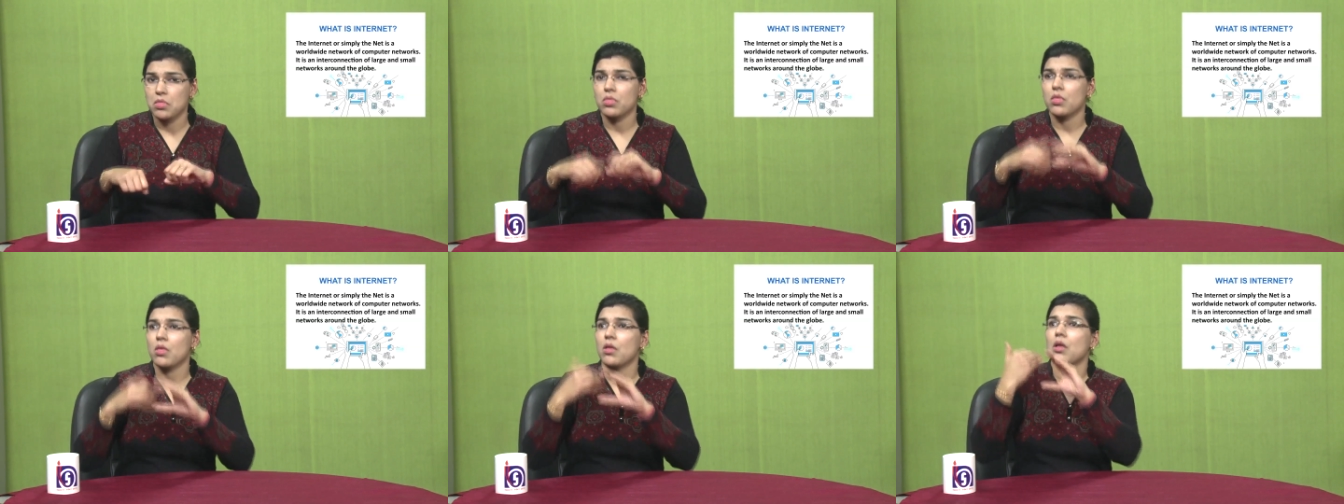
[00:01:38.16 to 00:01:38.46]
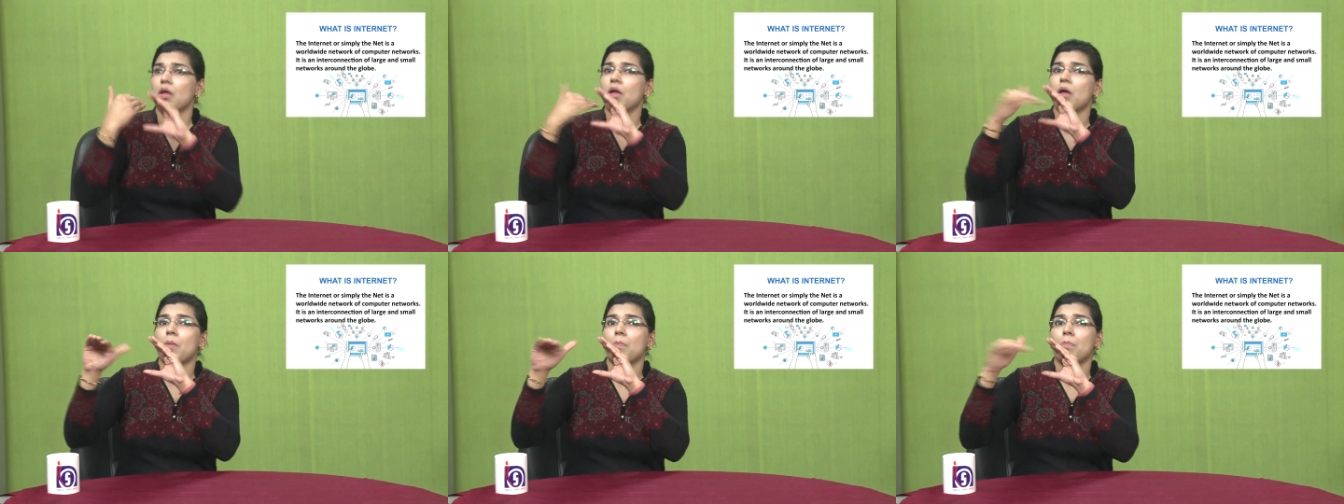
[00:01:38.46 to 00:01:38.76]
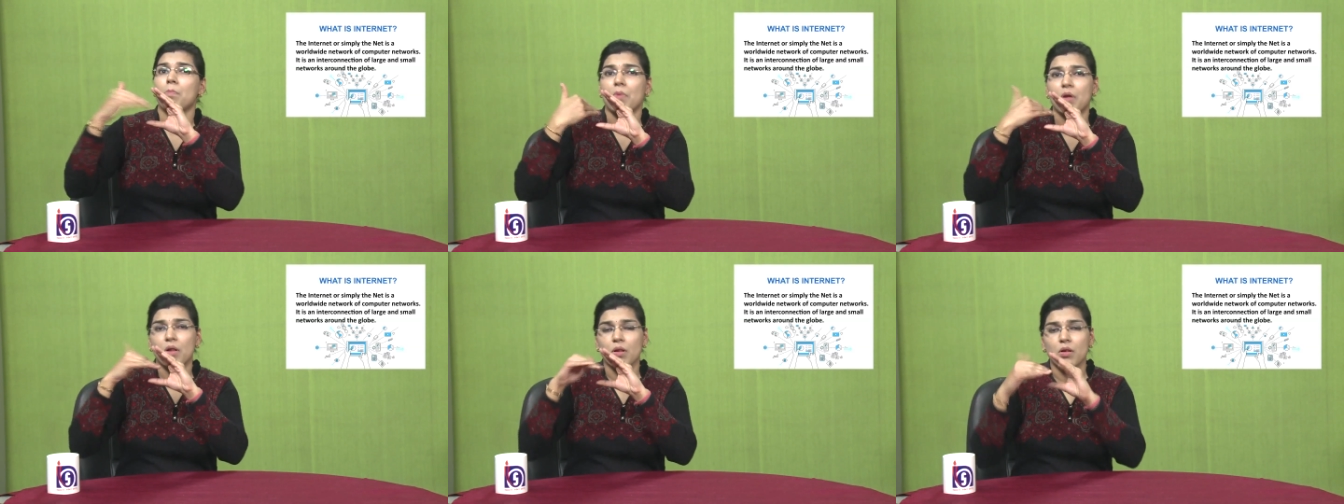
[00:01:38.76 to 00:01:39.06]
and
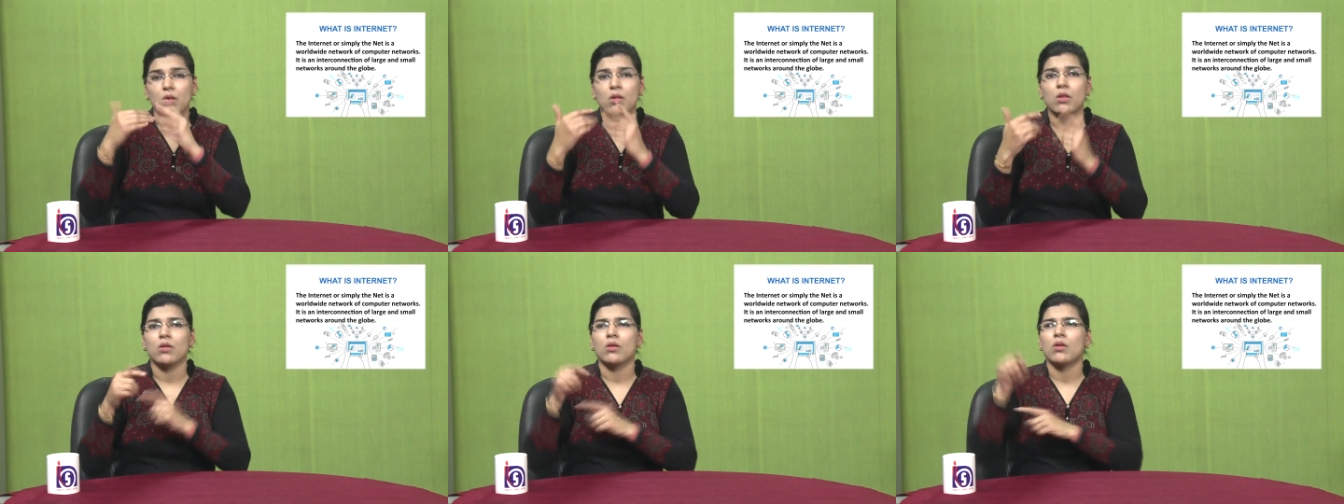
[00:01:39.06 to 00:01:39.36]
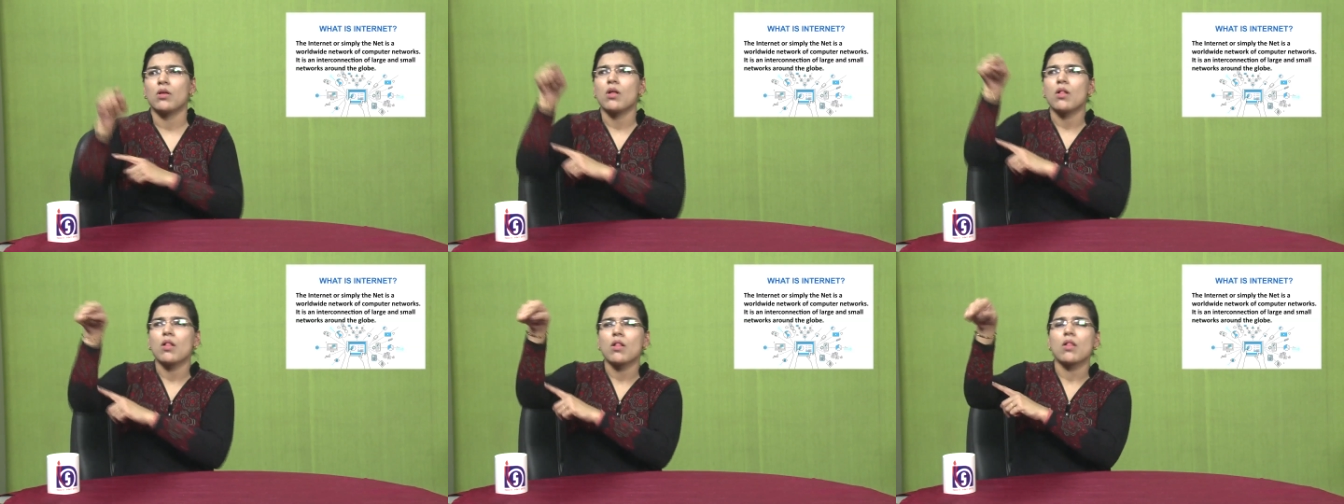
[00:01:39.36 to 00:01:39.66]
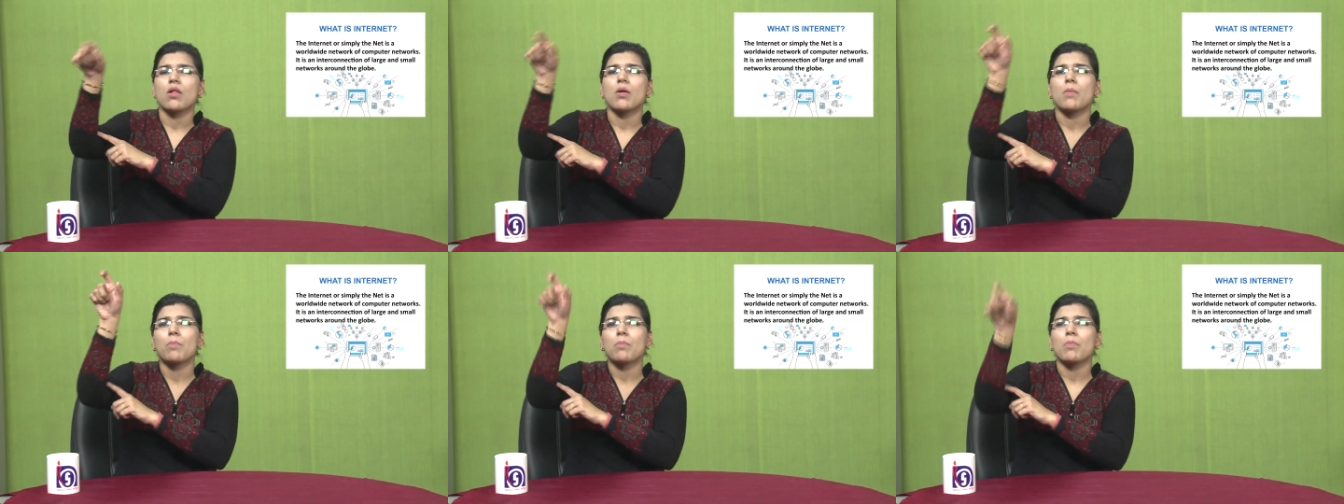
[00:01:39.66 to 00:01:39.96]
small
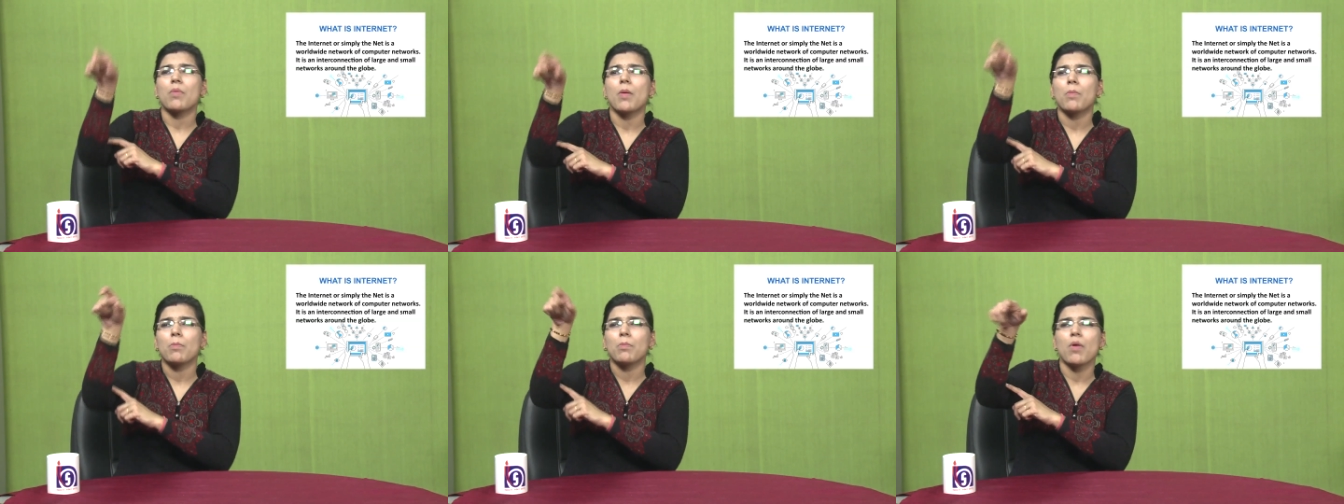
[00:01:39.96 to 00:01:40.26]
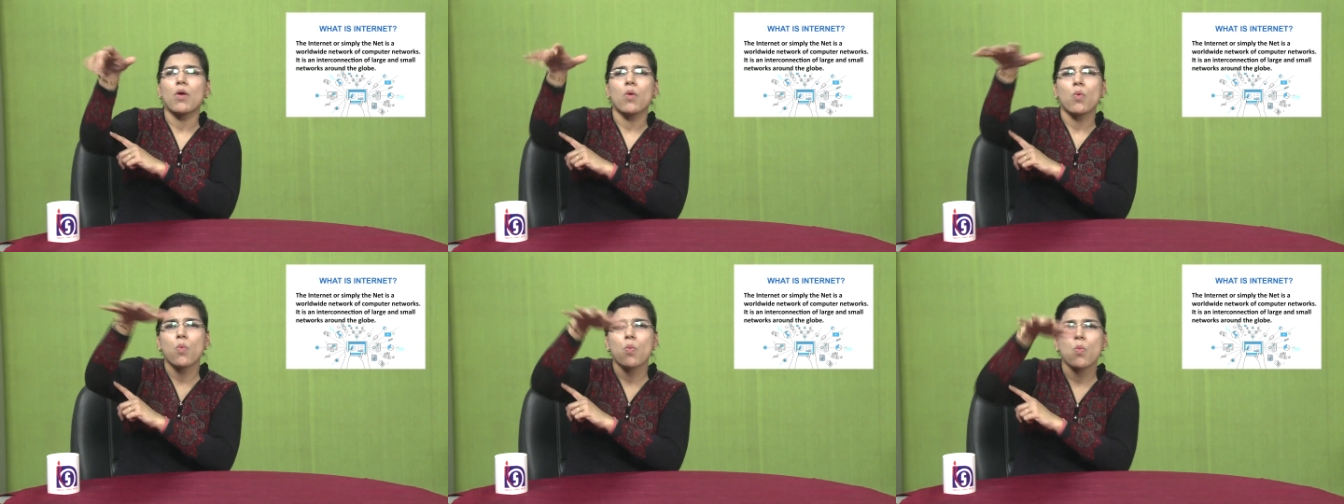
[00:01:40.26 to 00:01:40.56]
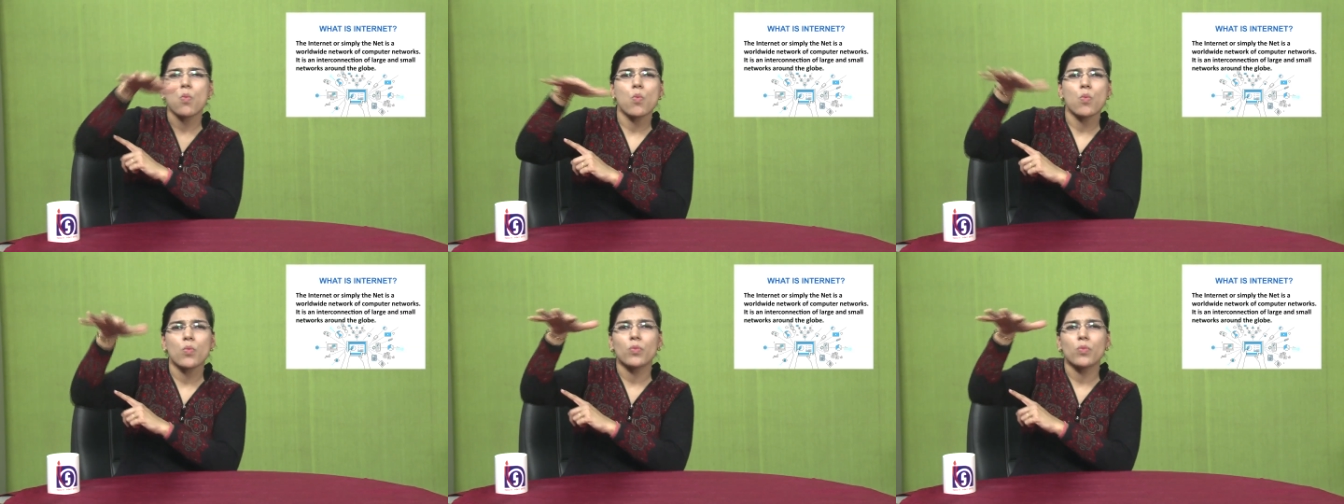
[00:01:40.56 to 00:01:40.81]
networks